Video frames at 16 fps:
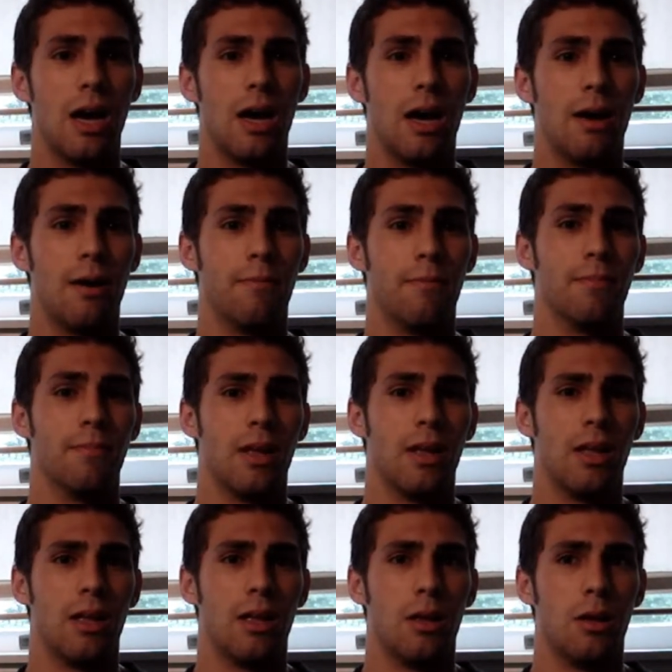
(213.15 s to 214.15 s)

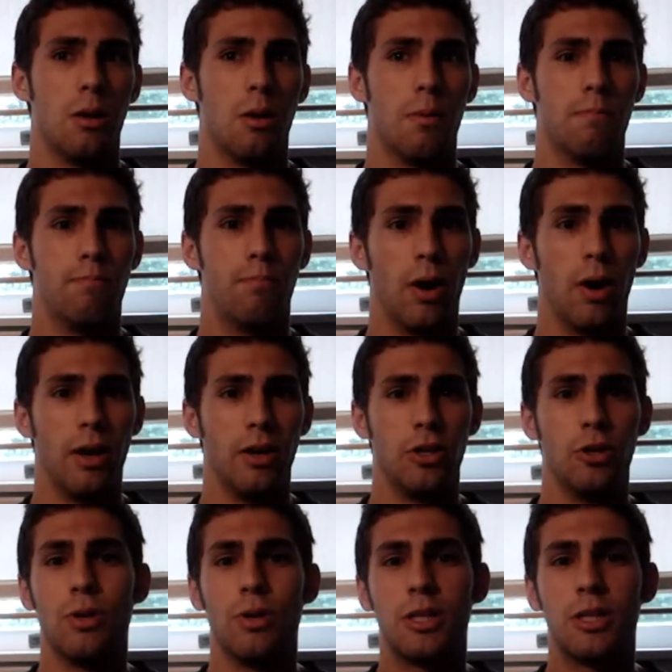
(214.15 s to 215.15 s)
But
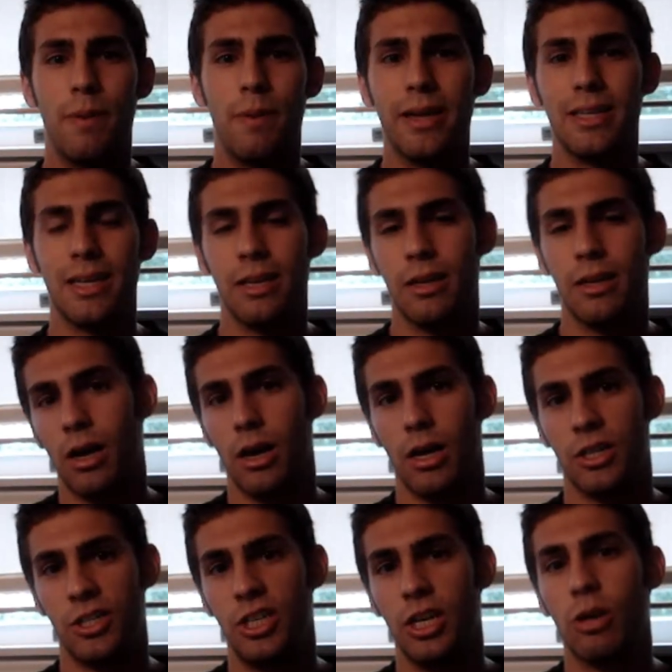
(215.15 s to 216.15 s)
you would expect in
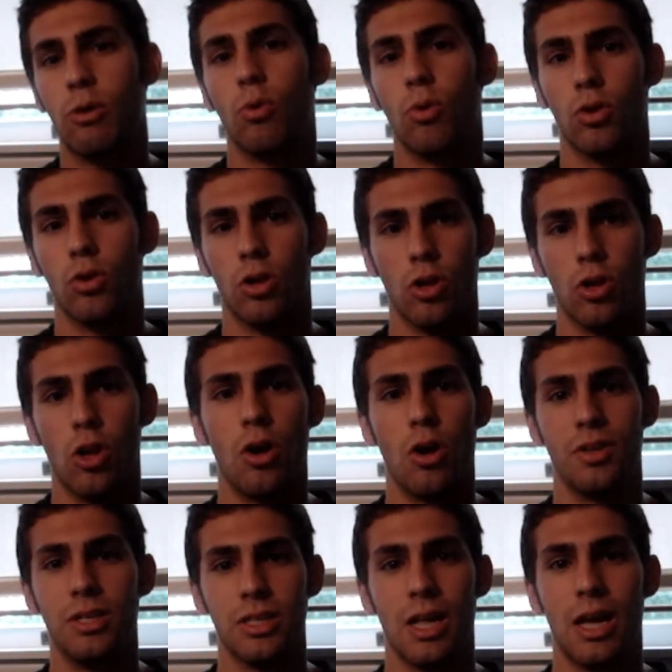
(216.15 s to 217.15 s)
a sequel
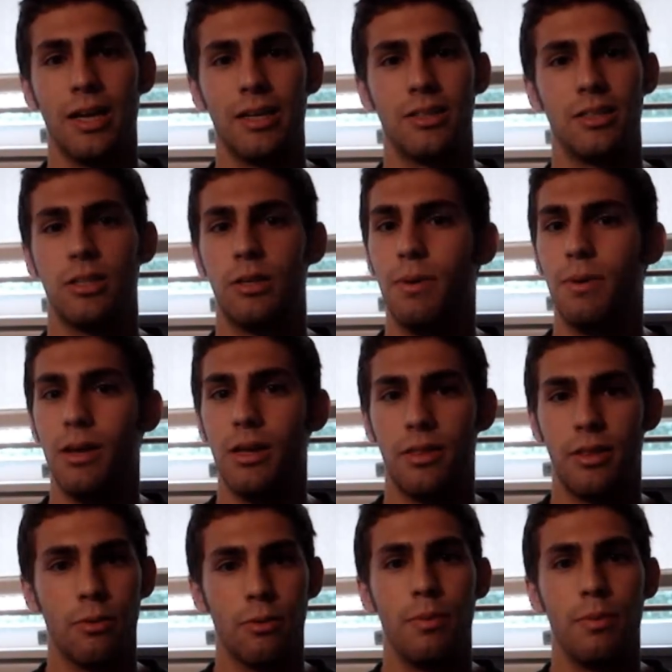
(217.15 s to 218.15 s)
along these lines
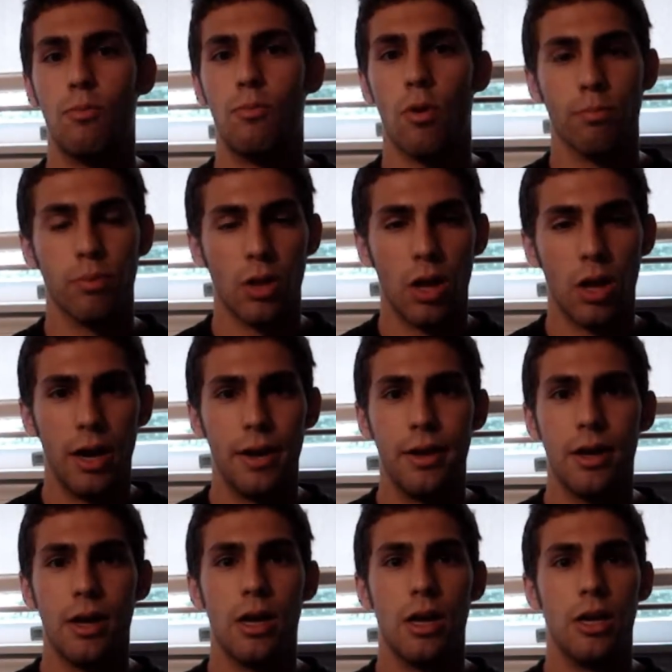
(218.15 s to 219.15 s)
there would be more
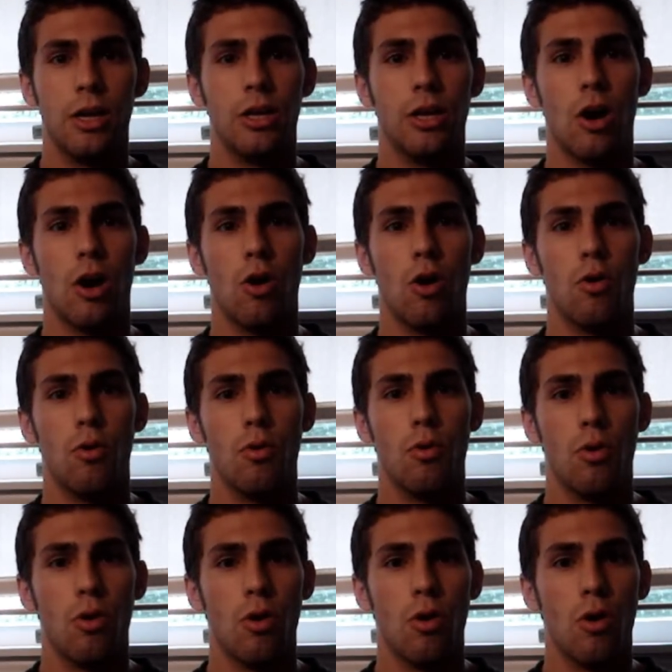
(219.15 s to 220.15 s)
blood, more
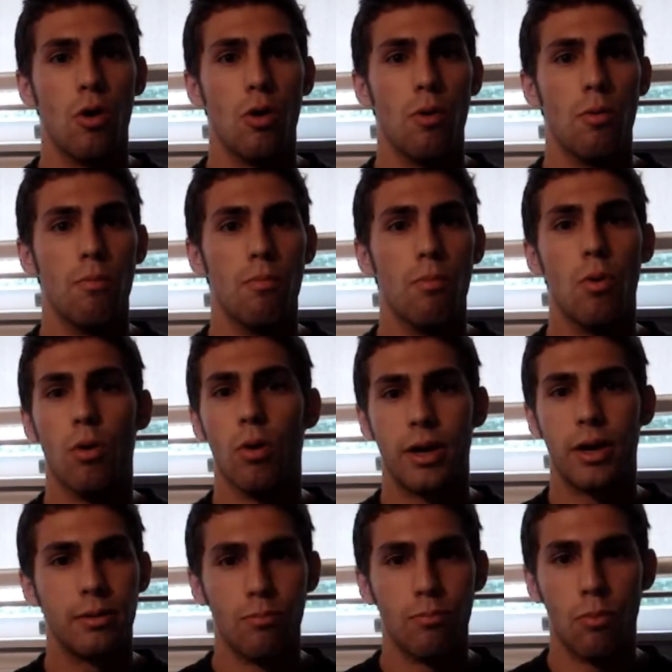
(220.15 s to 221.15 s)

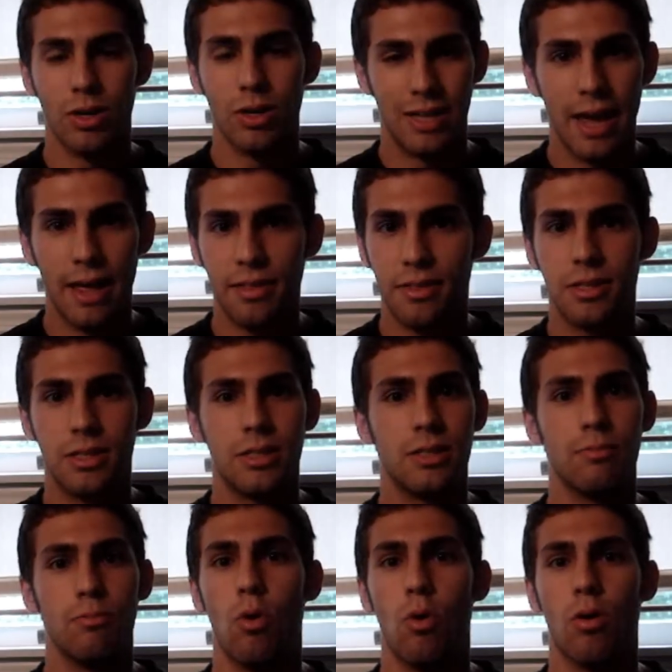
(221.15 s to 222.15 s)

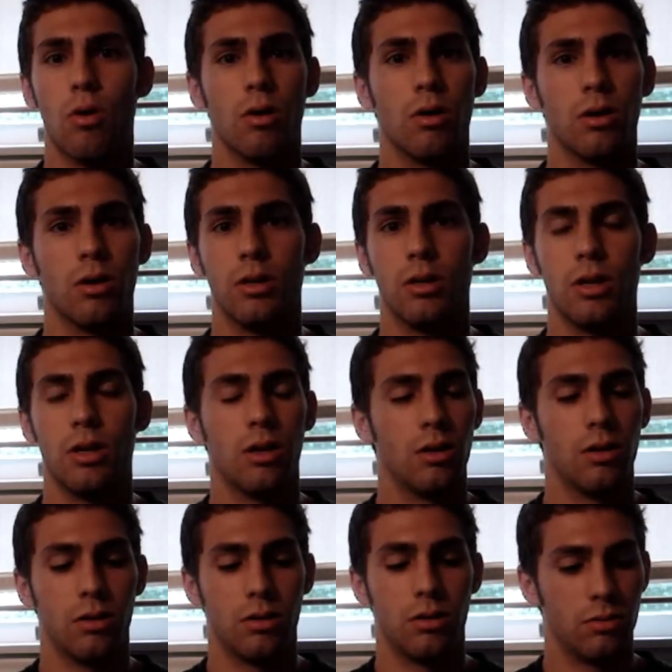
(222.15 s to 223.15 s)
deaths, more
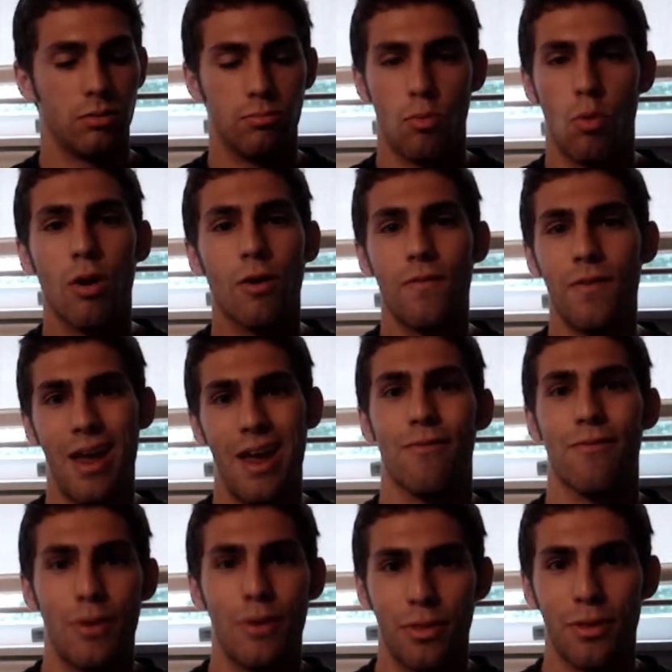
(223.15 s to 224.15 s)
of
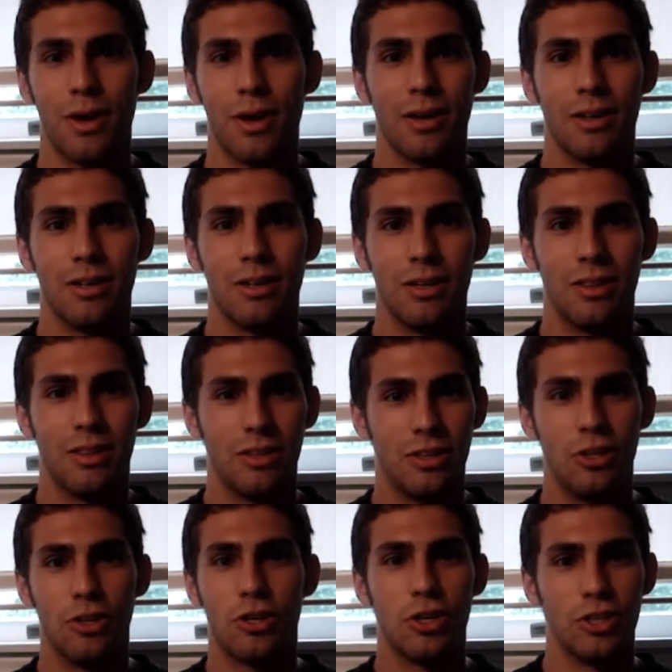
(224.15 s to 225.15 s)
everything.
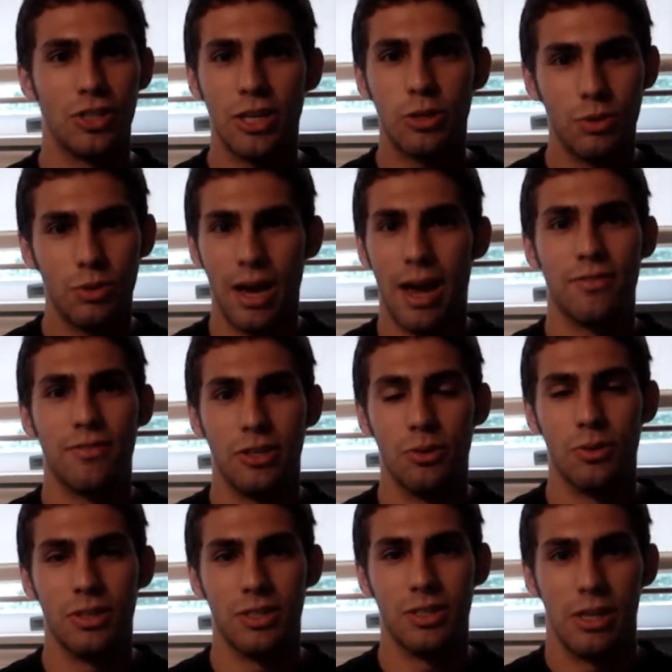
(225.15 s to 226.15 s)
Because that's what you have to
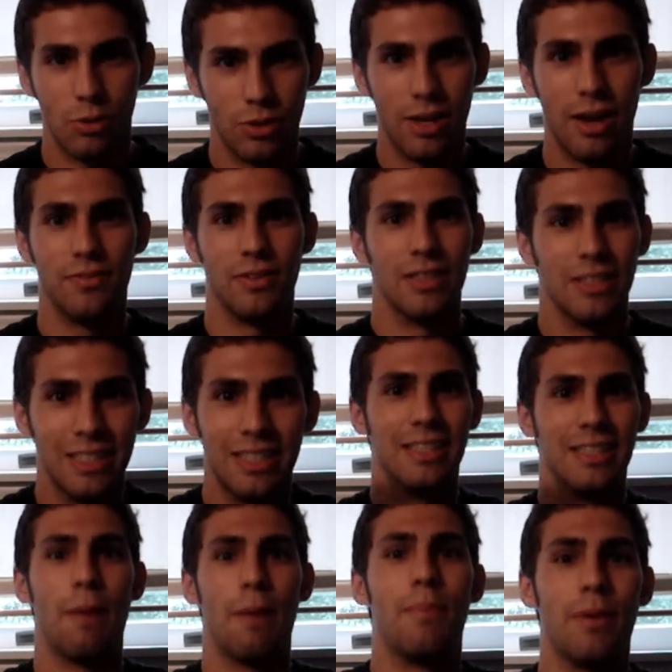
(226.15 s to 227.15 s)
do in a sequel. You have to
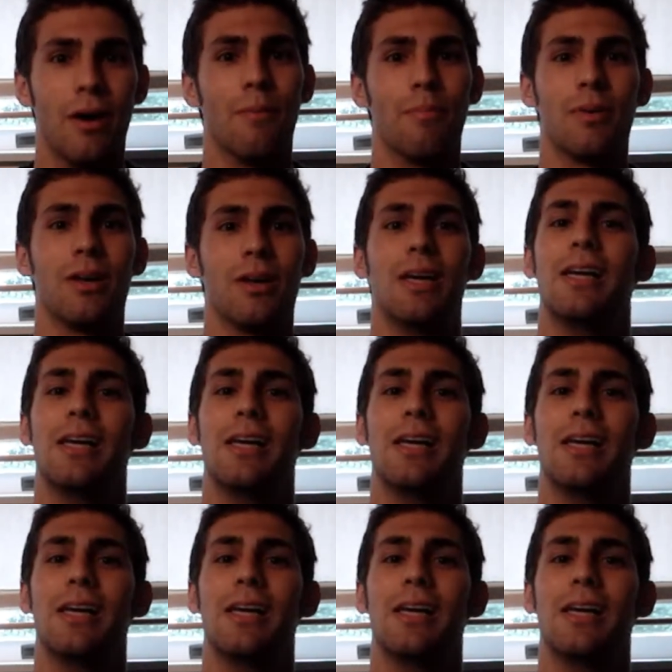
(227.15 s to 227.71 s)
step it up.